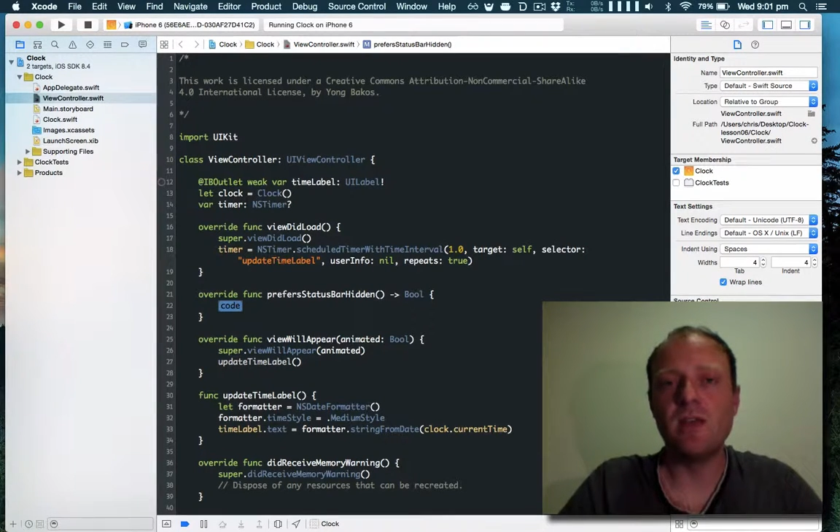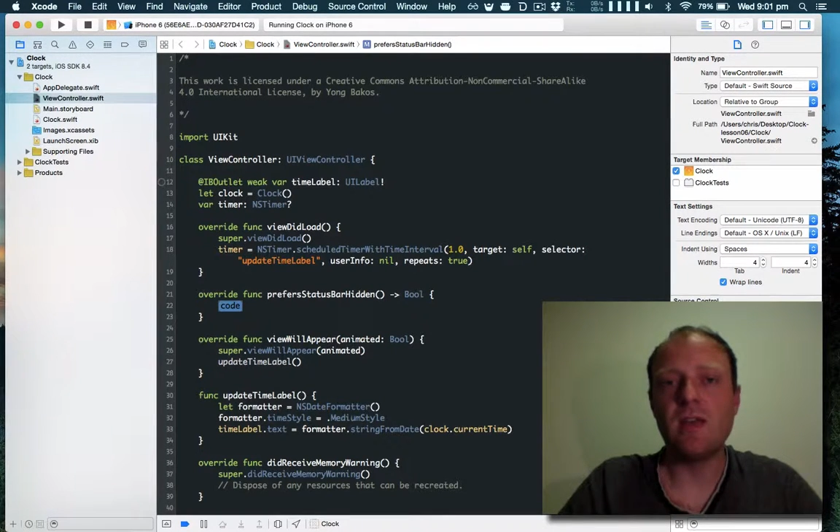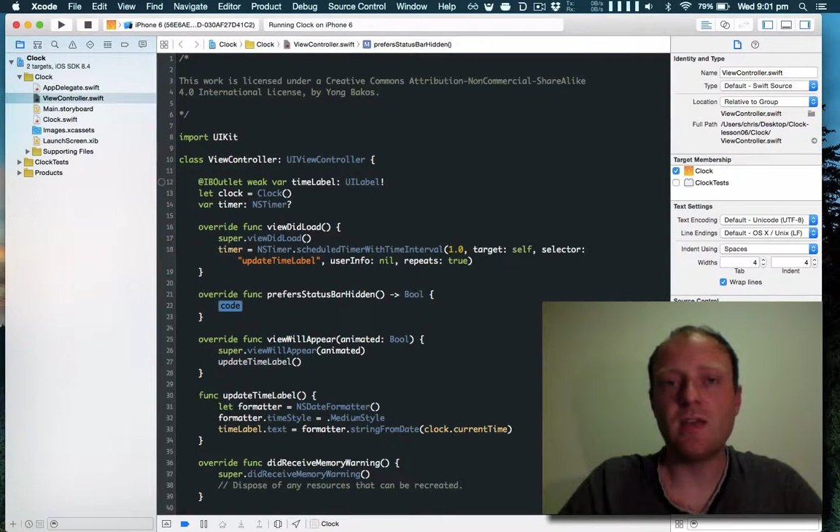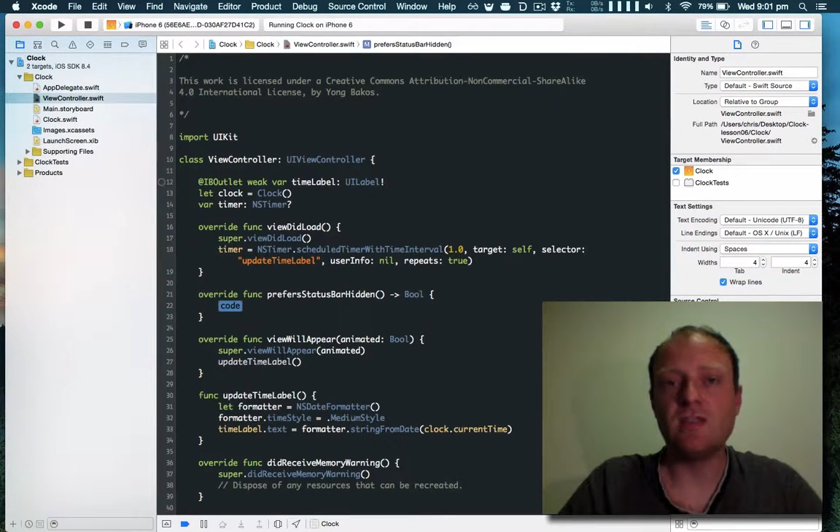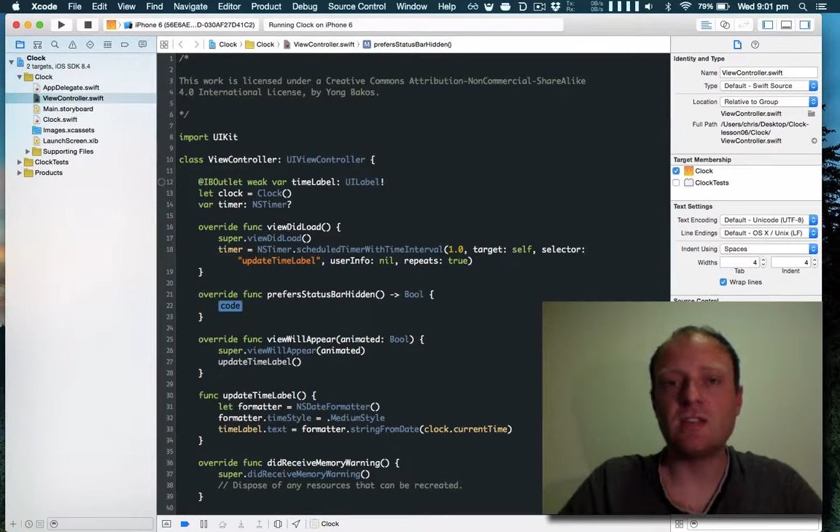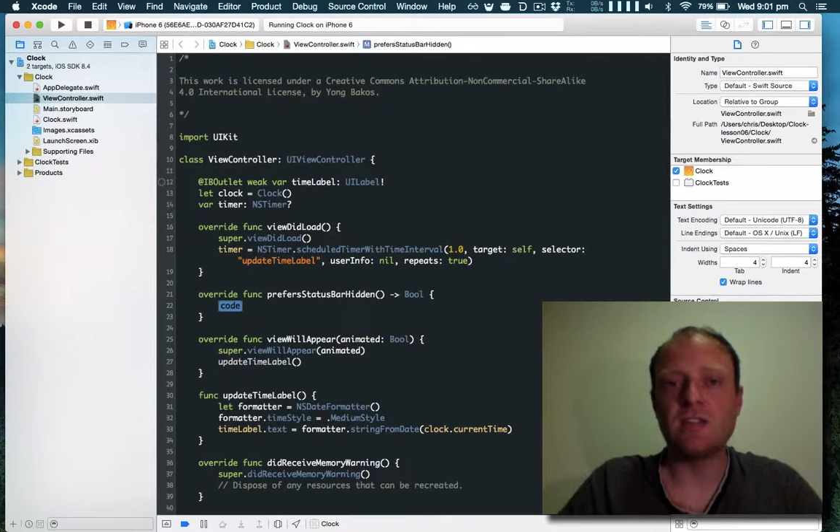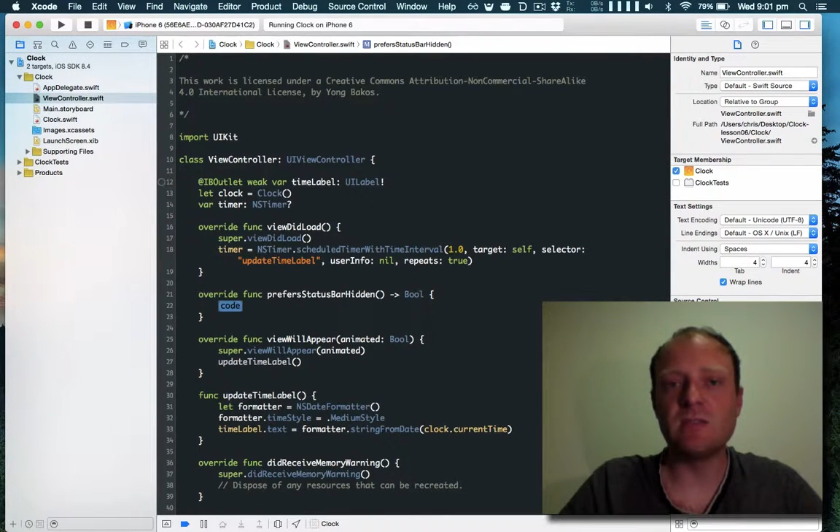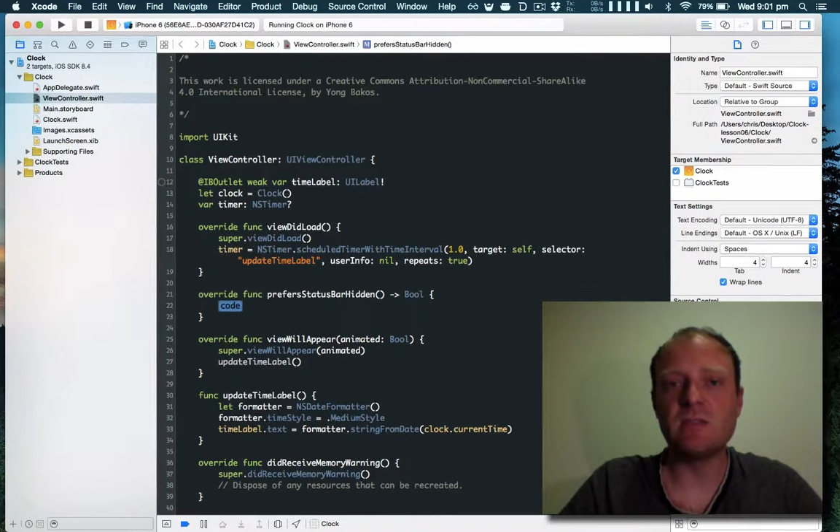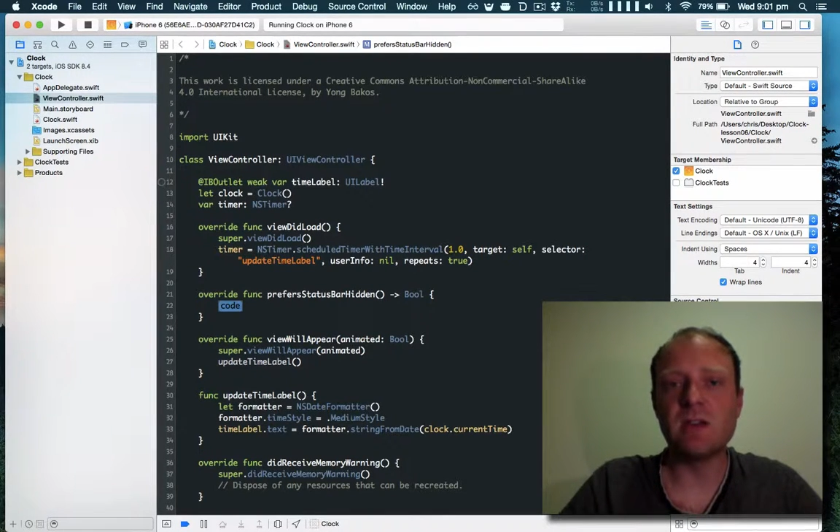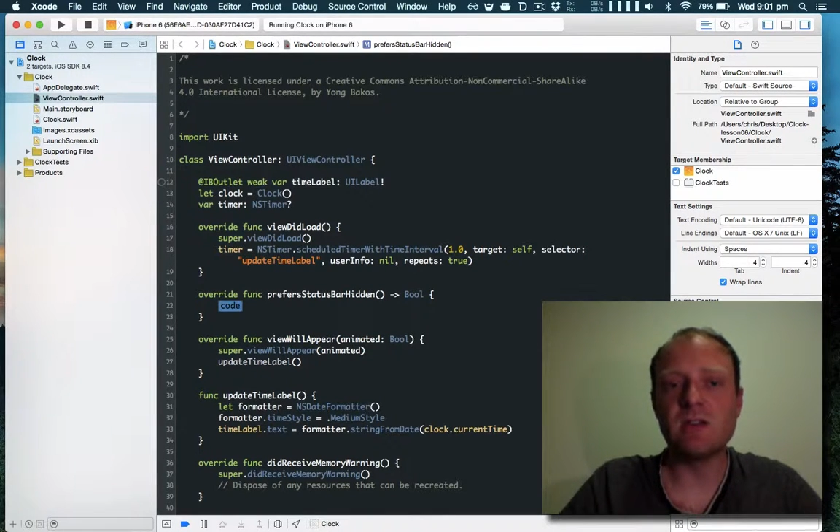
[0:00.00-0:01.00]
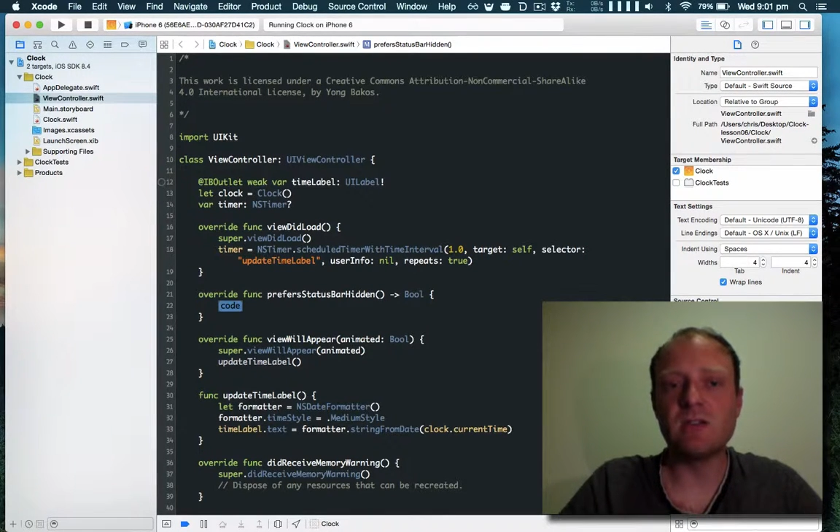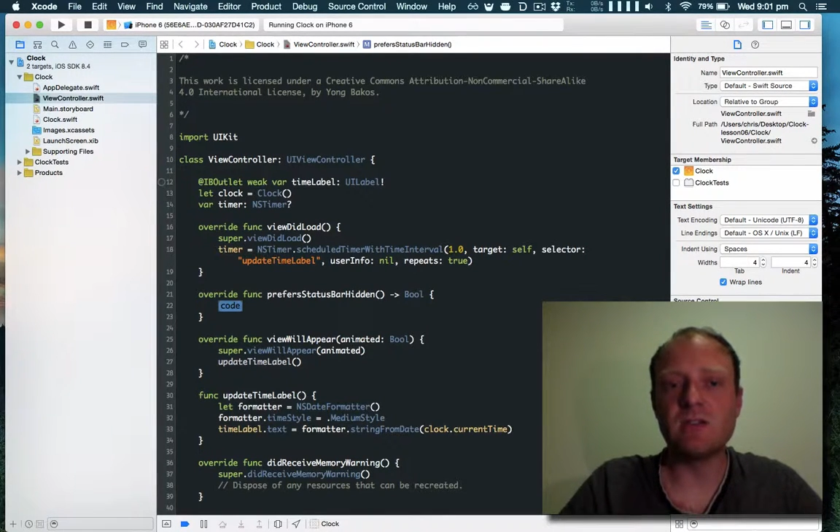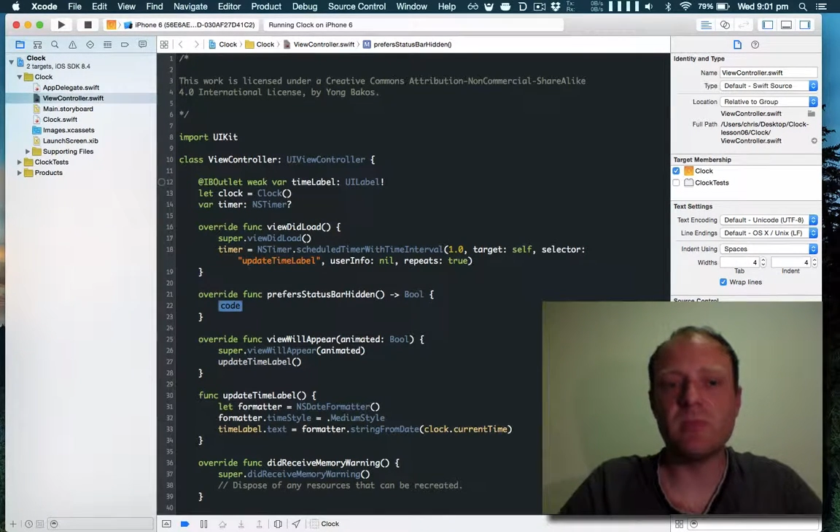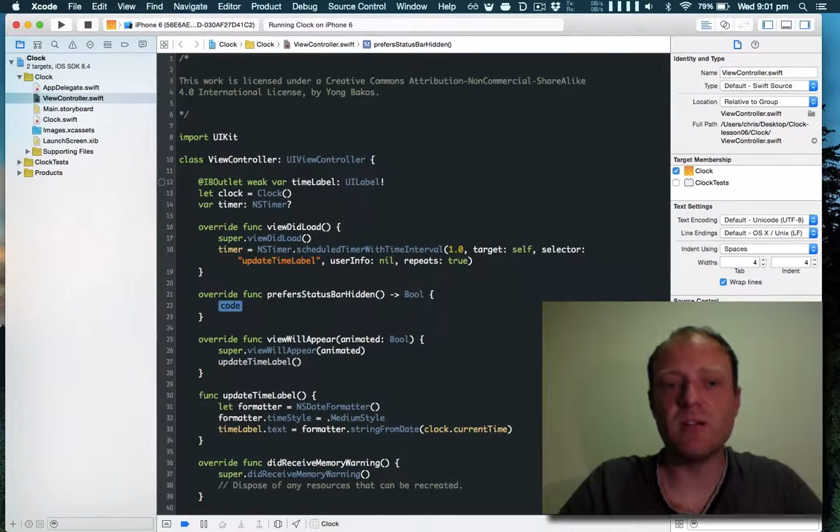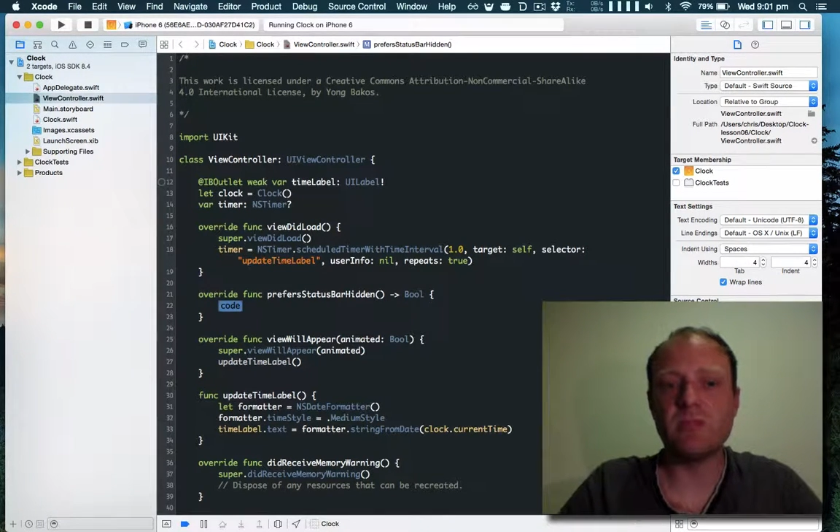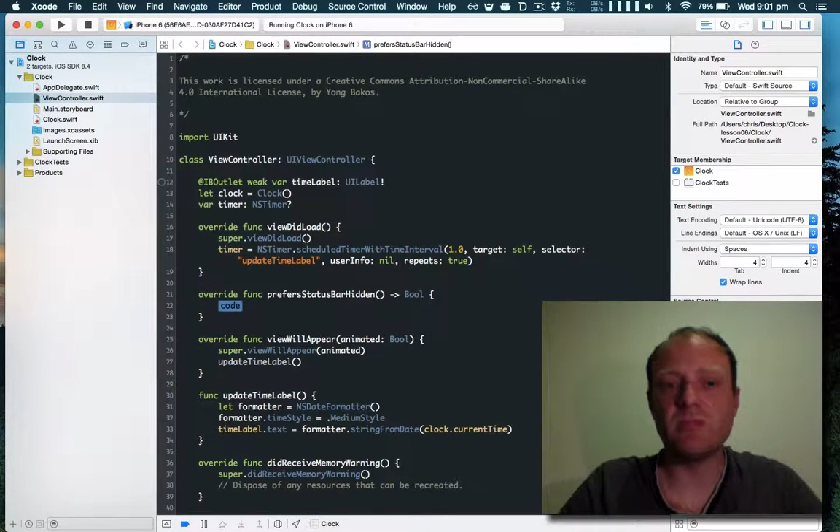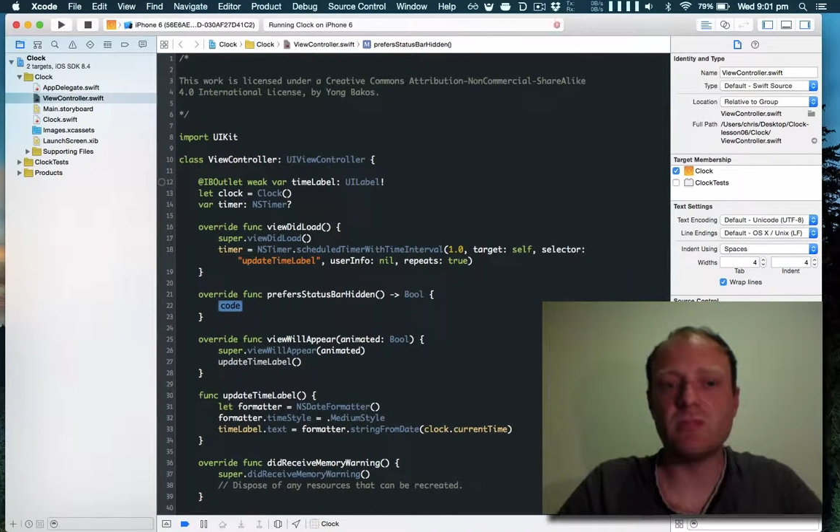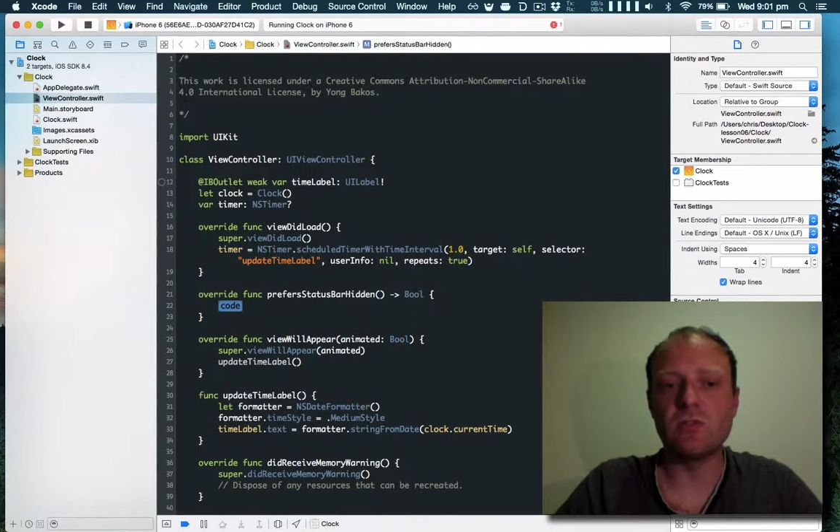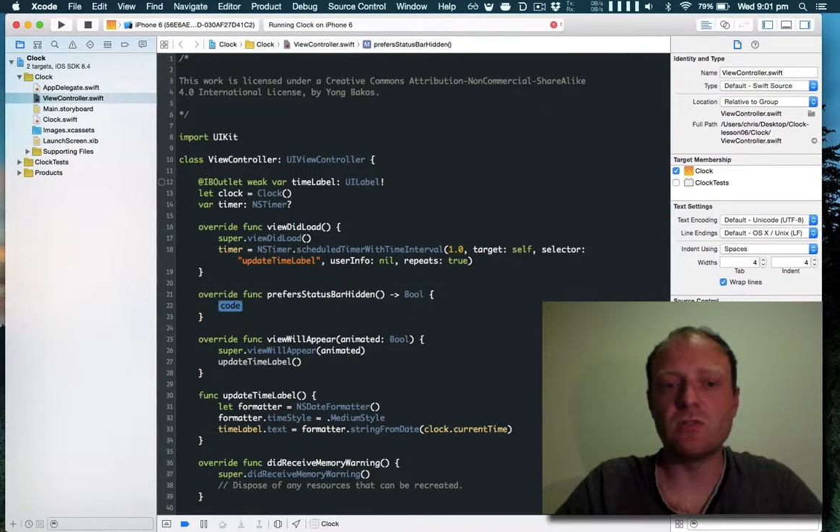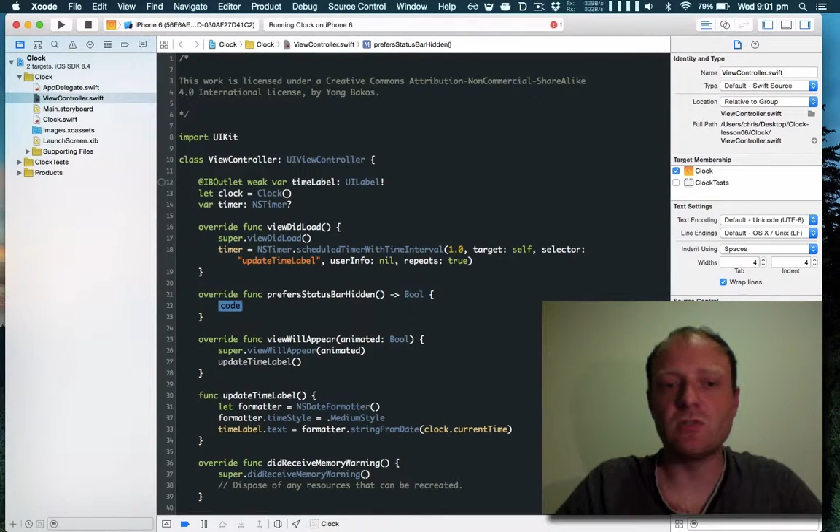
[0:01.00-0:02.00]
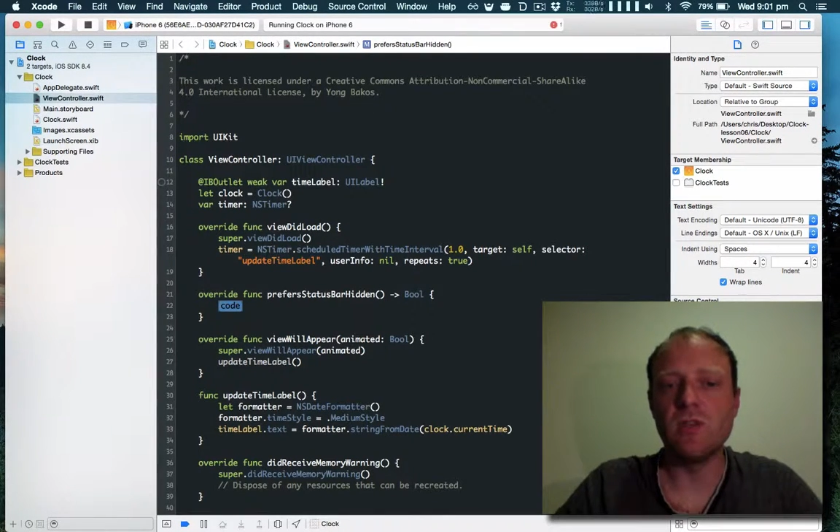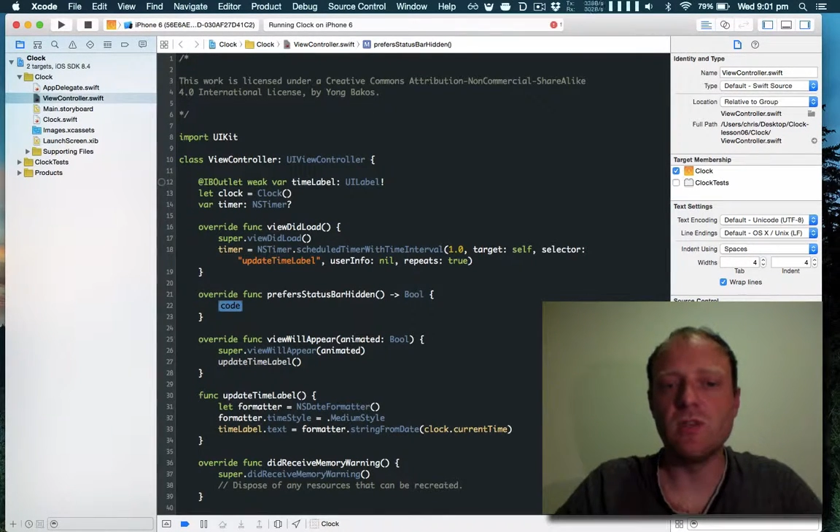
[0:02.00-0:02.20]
have a status bar and some parts not to.